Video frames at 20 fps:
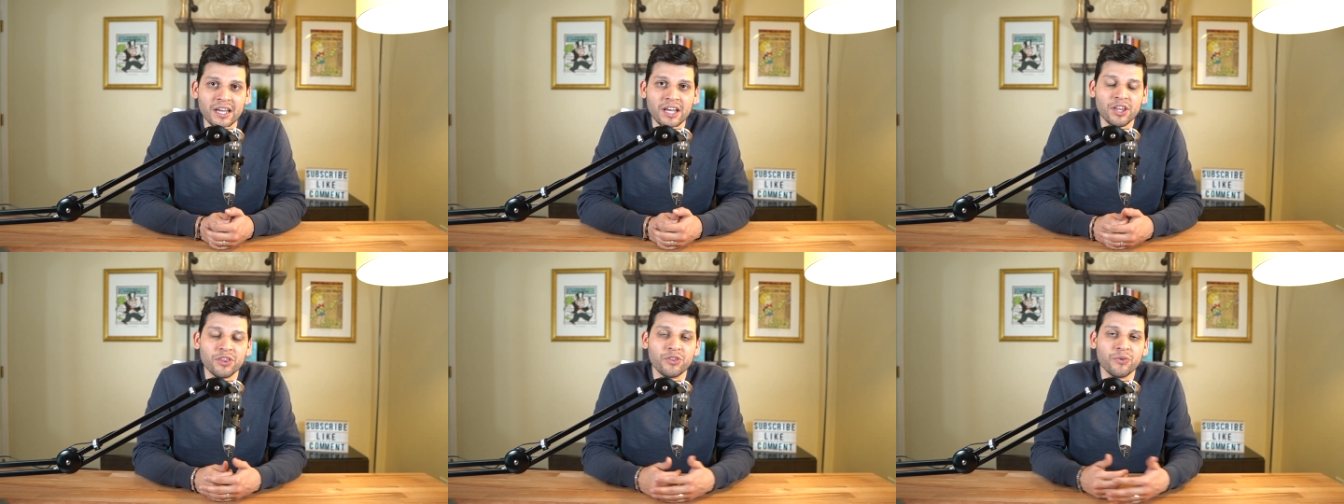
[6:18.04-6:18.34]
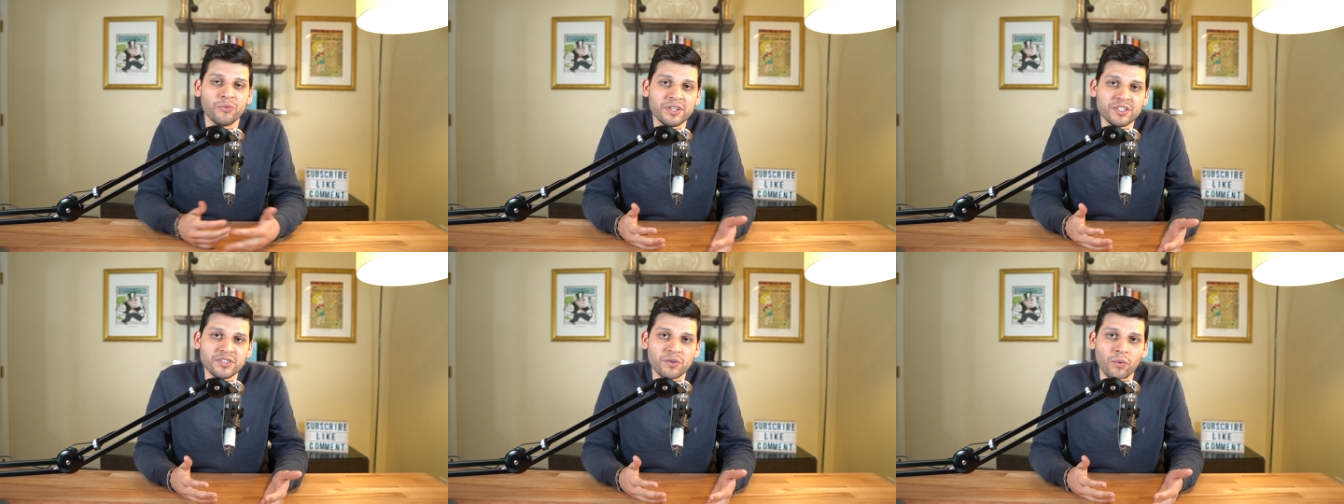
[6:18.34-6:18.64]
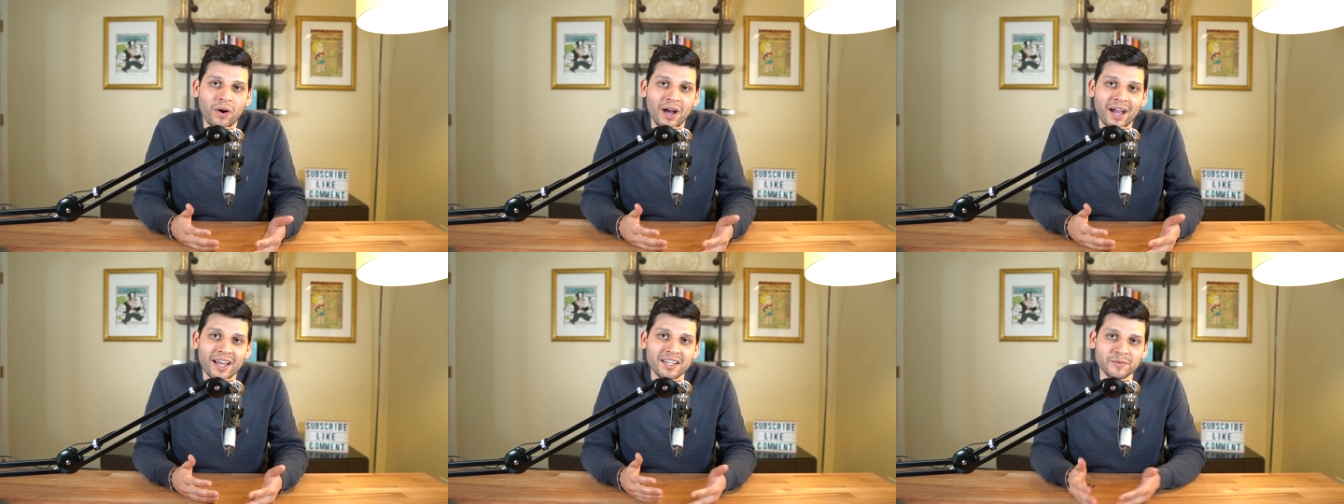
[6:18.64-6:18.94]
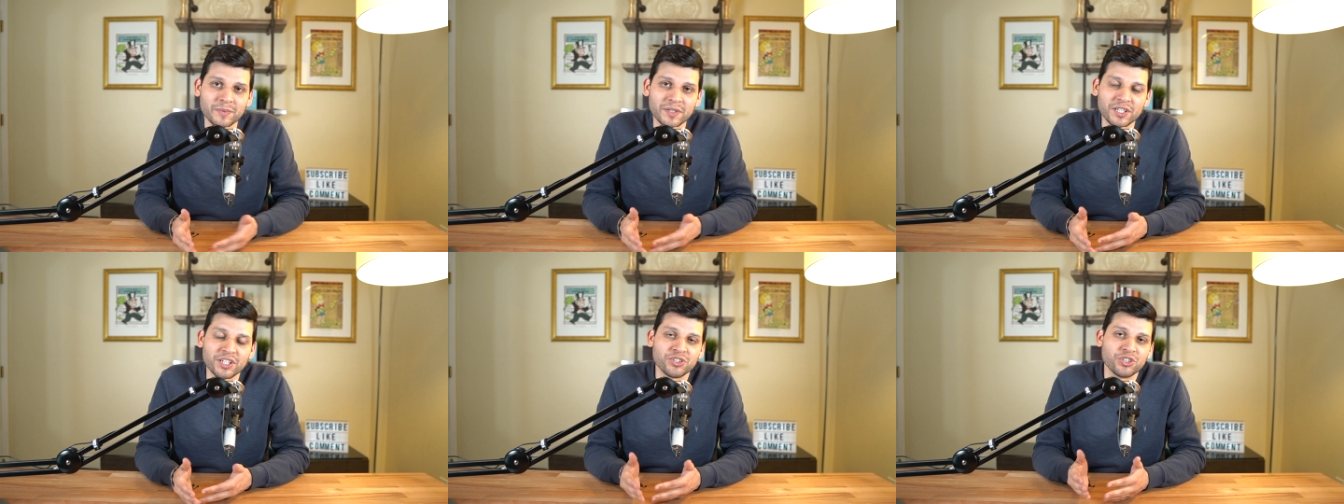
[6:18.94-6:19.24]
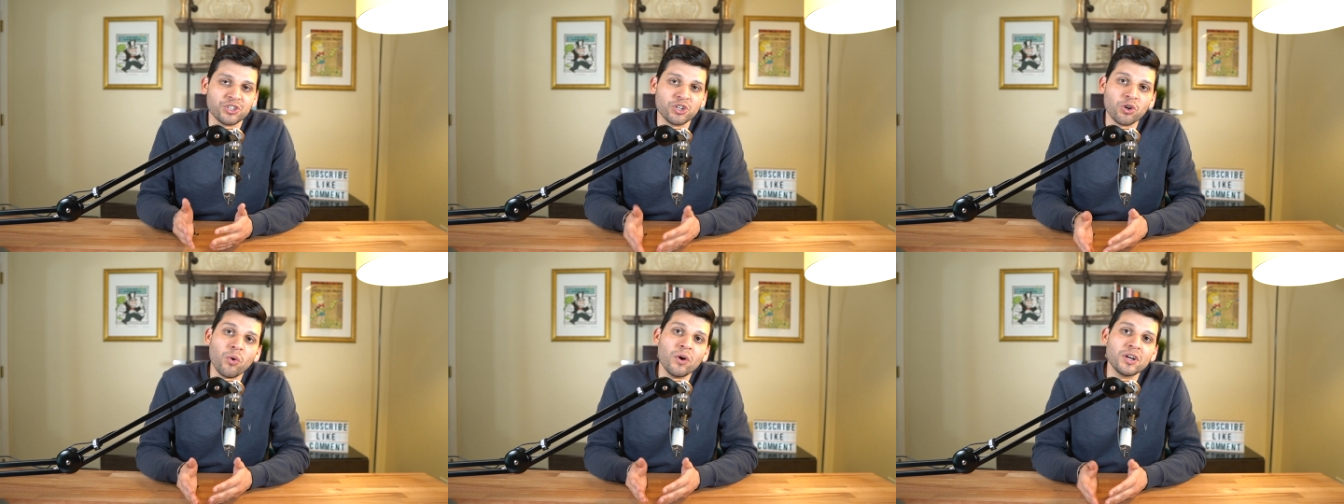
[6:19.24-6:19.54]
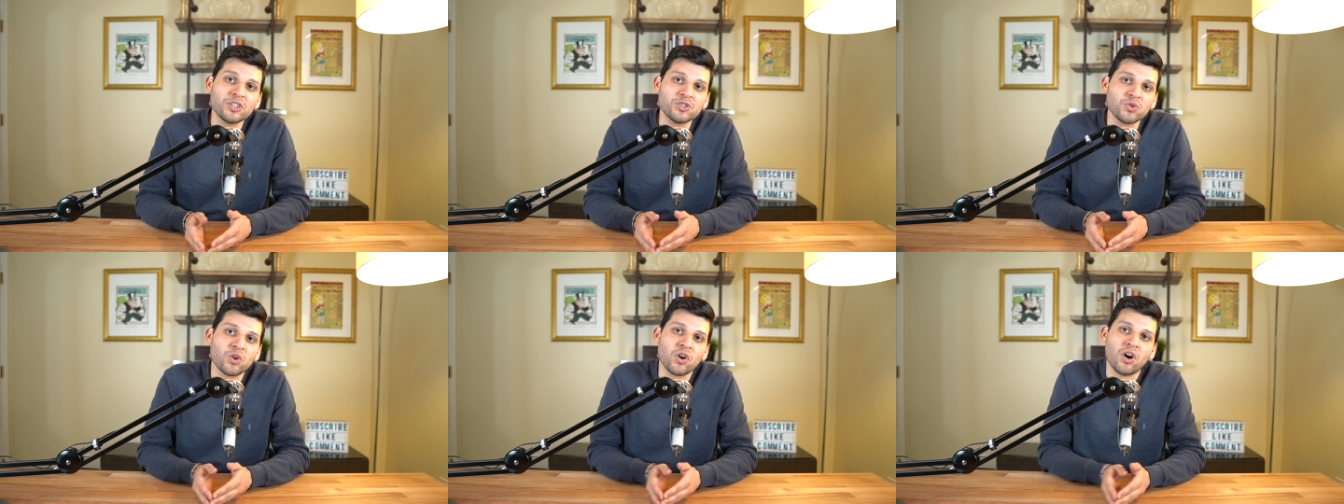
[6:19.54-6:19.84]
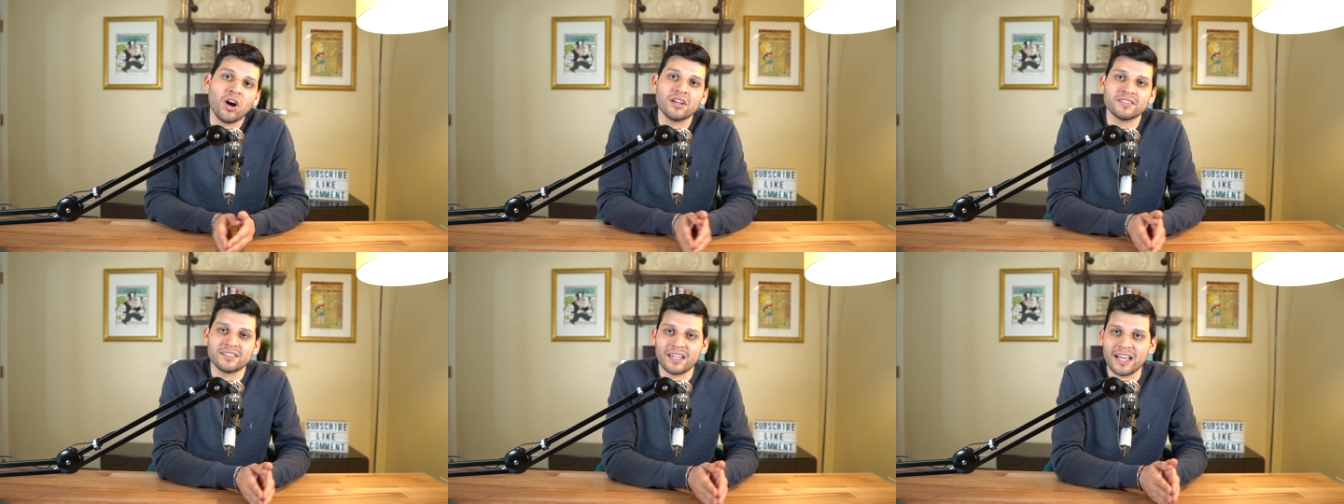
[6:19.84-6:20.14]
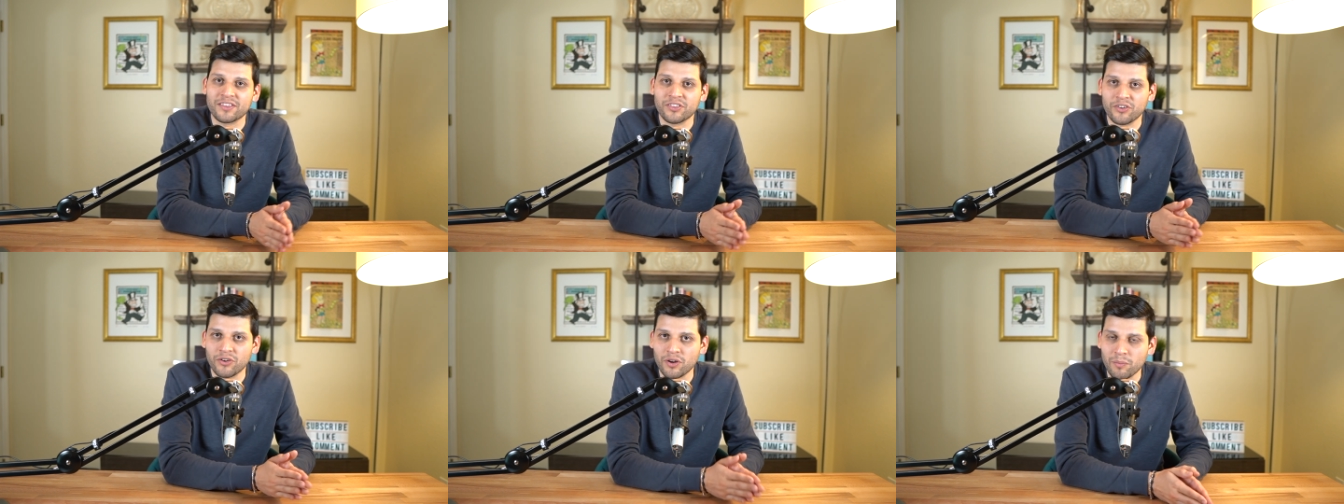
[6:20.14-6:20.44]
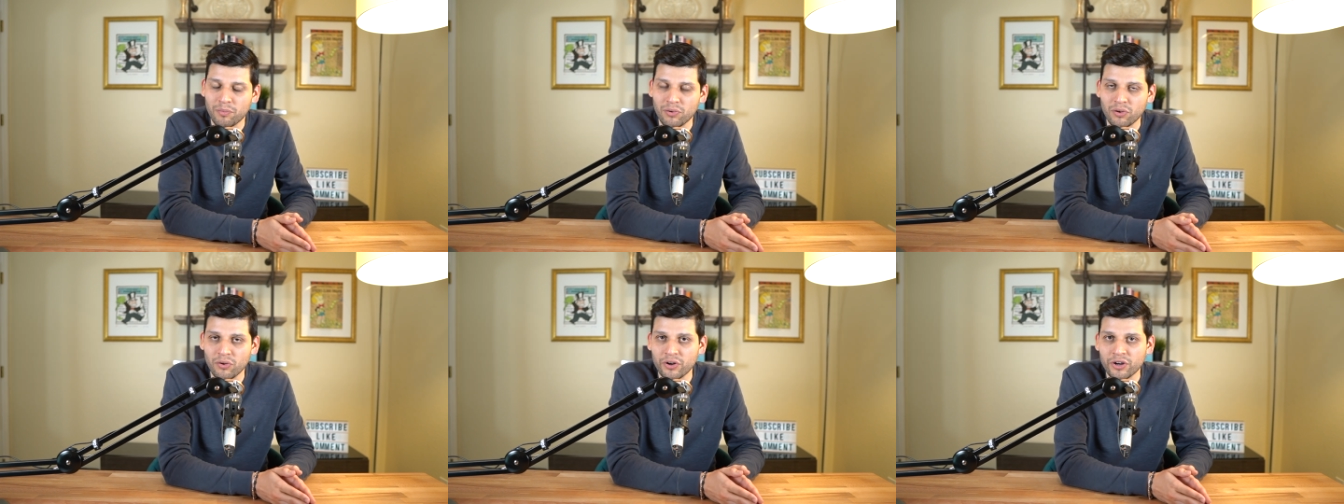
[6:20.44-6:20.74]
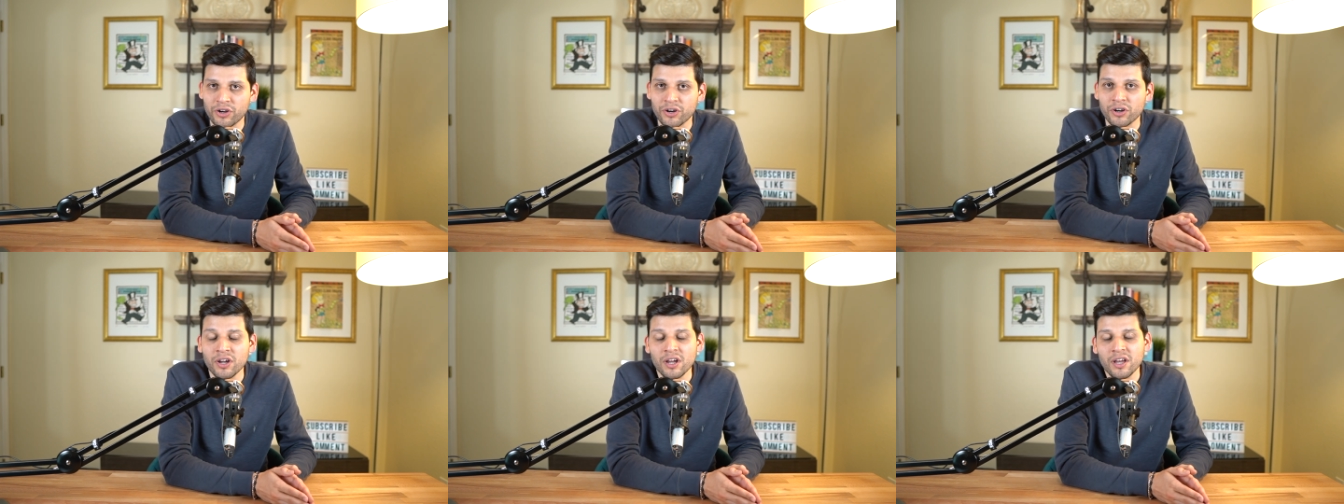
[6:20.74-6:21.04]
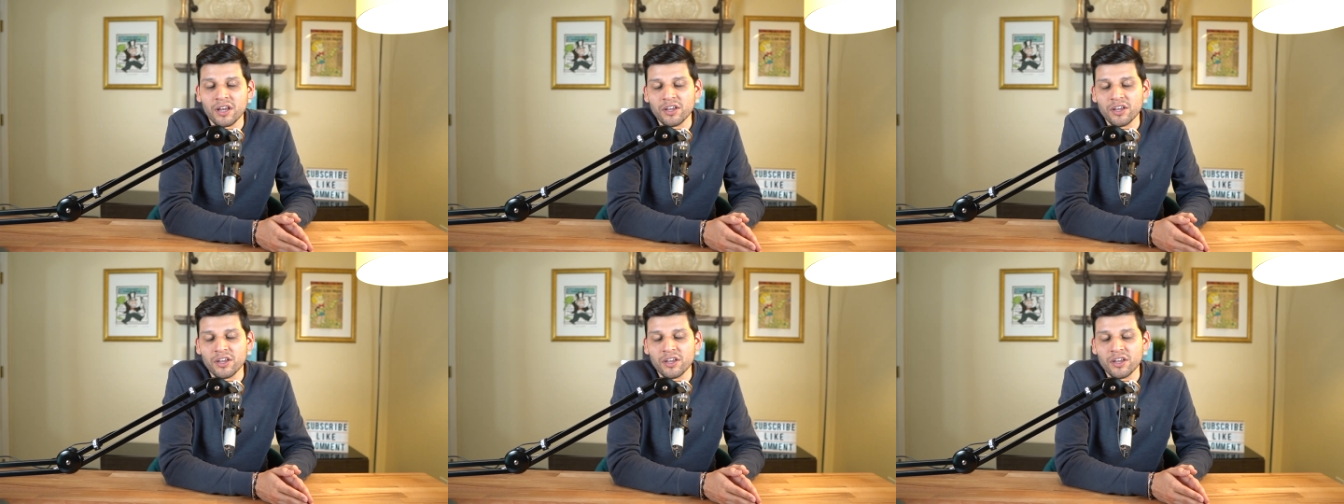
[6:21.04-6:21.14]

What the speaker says: The reason why is because you're going to contact their employer.